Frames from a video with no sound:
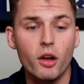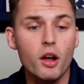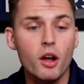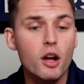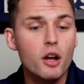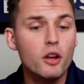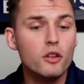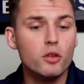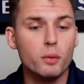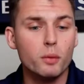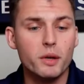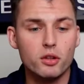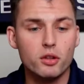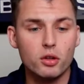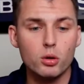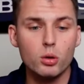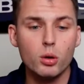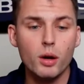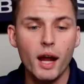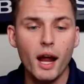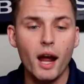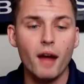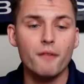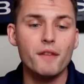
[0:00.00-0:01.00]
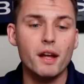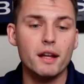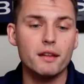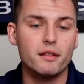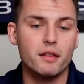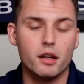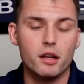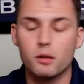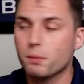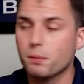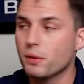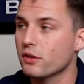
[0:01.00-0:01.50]
So we do have that
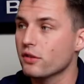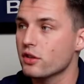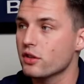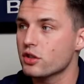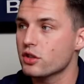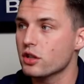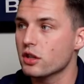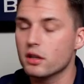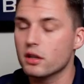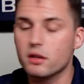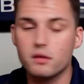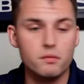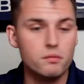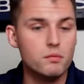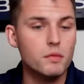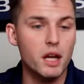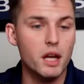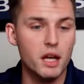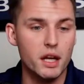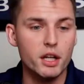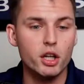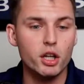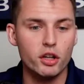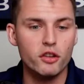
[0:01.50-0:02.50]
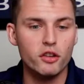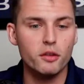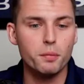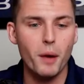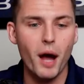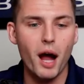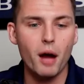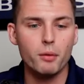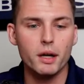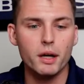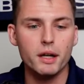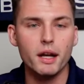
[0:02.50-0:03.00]
center position in a good
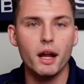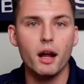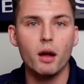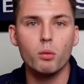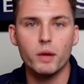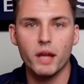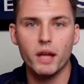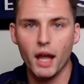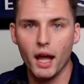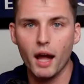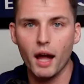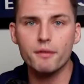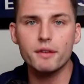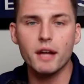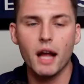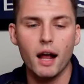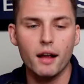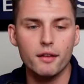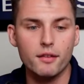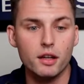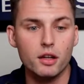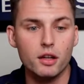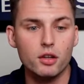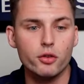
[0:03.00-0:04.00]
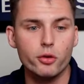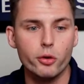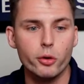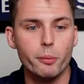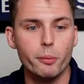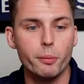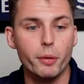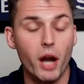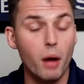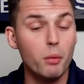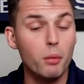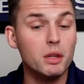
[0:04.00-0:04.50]
spot right now. We have guys that can do it,
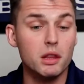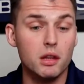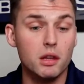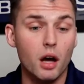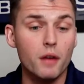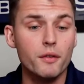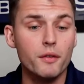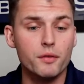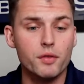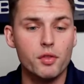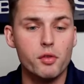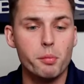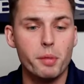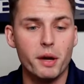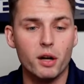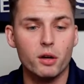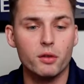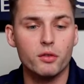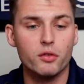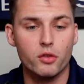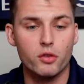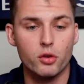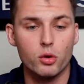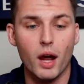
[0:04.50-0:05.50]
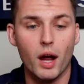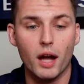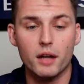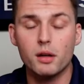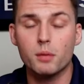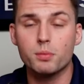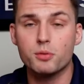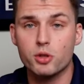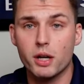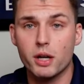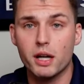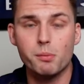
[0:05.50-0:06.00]
but I would love if the Bears do end
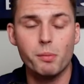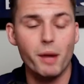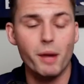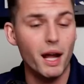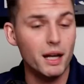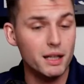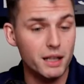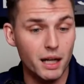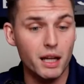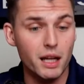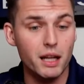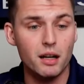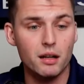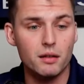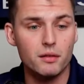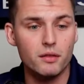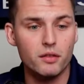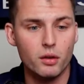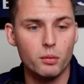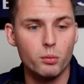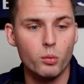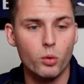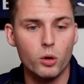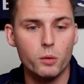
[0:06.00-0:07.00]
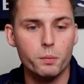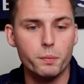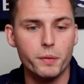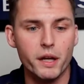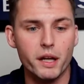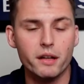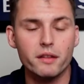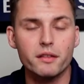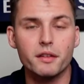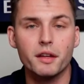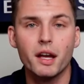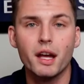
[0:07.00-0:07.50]
up trading back, getting some more
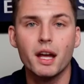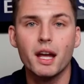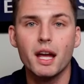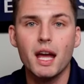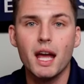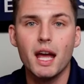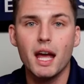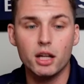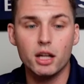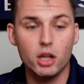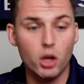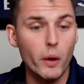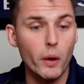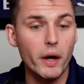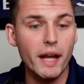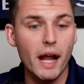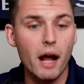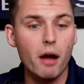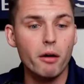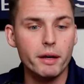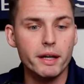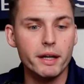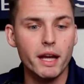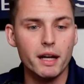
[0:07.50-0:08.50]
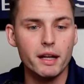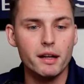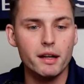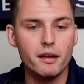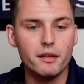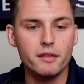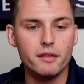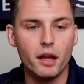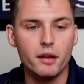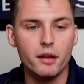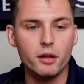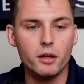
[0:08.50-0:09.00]
picks, and going out and getting a
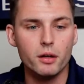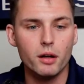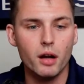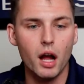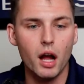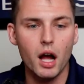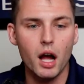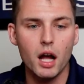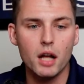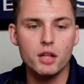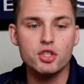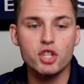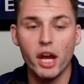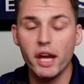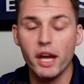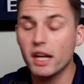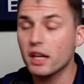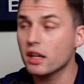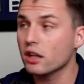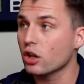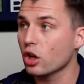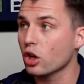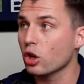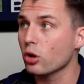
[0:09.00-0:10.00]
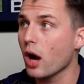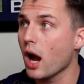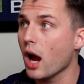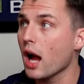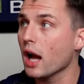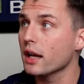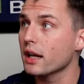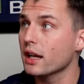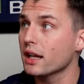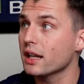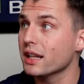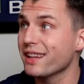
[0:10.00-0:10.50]
center. Uh, Jake
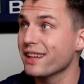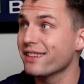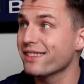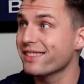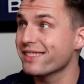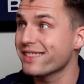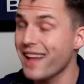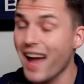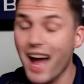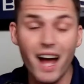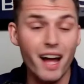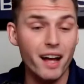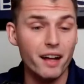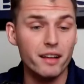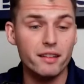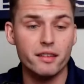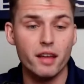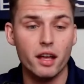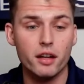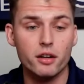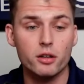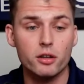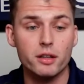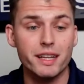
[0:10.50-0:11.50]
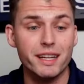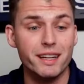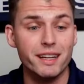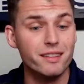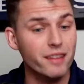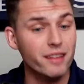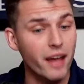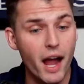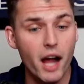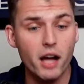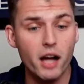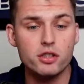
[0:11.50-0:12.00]
Curhan is not a center. He
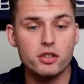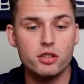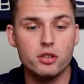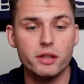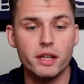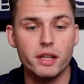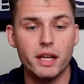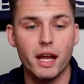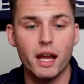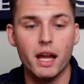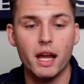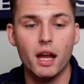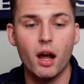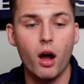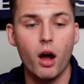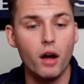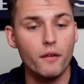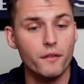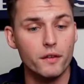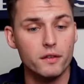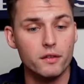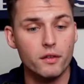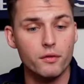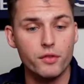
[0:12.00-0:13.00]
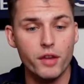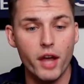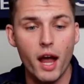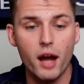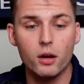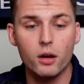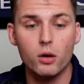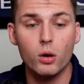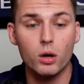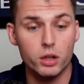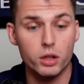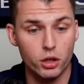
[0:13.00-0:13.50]
is actually a offensive
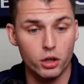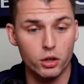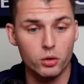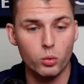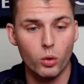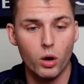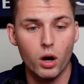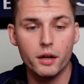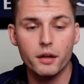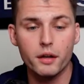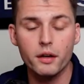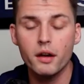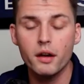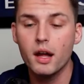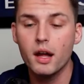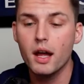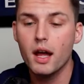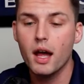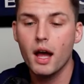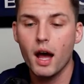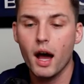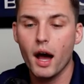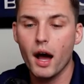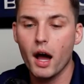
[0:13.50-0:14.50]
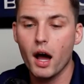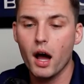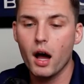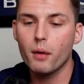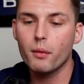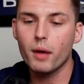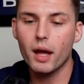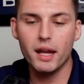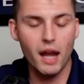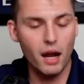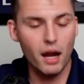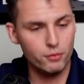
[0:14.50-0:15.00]
tackle, a good one. Uh,
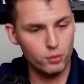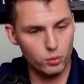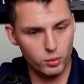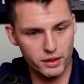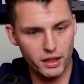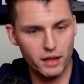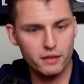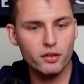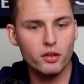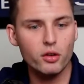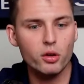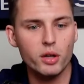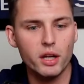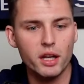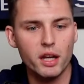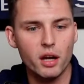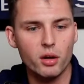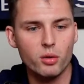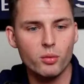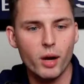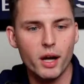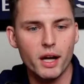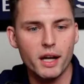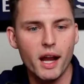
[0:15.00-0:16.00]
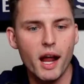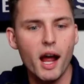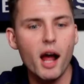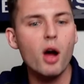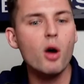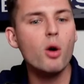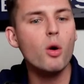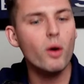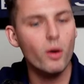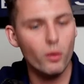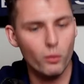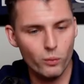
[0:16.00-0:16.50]
and everyone that's tuning in right
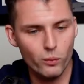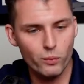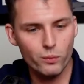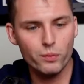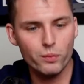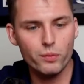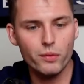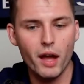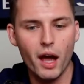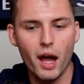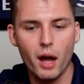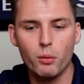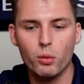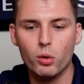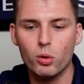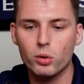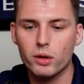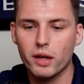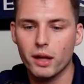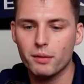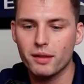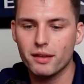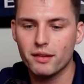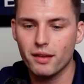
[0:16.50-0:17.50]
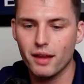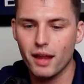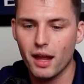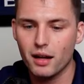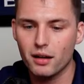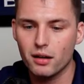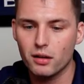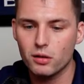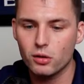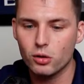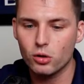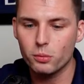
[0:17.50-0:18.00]
now, I will get to that
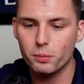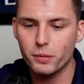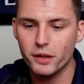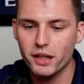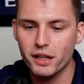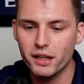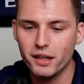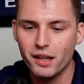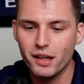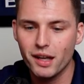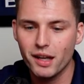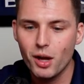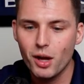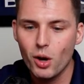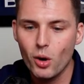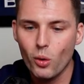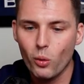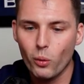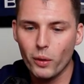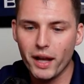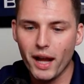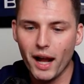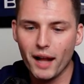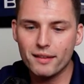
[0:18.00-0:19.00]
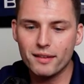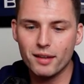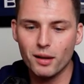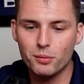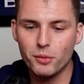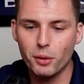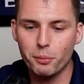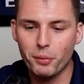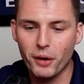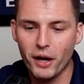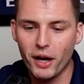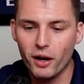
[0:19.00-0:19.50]
in a little bit. We got some
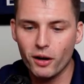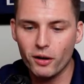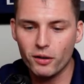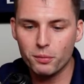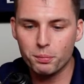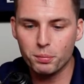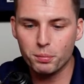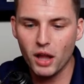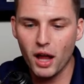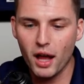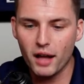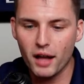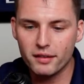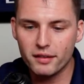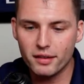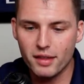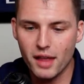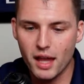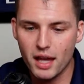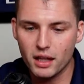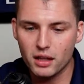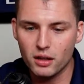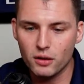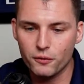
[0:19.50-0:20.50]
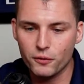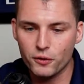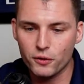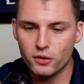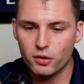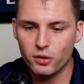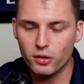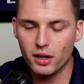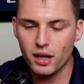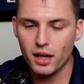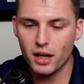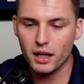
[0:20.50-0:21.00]
to Bears. Bless. Thank you for
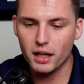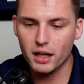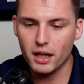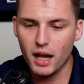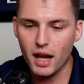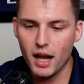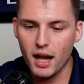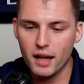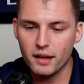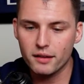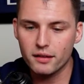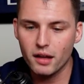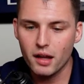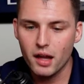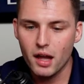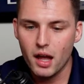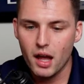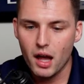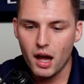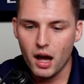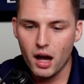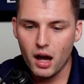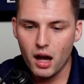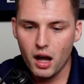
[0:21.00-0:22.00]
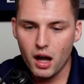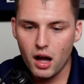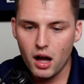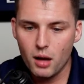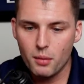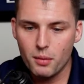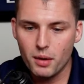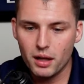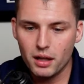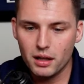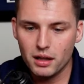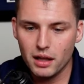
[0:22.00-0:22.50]
tuning in, guys.
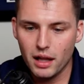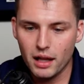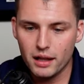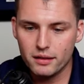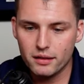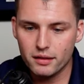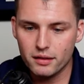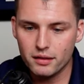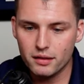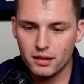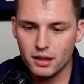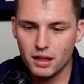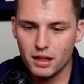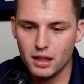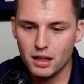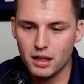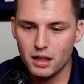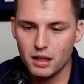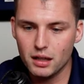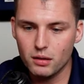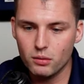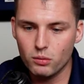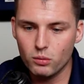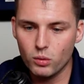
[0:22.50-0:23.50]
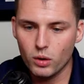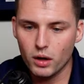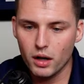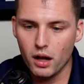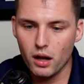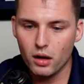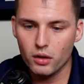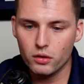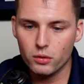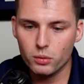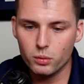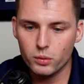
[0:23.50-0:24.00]
Um, let's see what
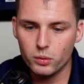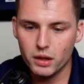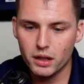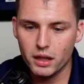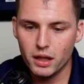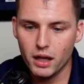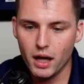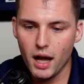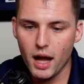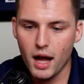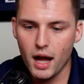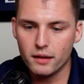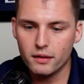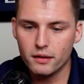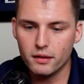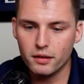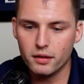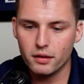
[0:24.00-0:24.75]
else we got.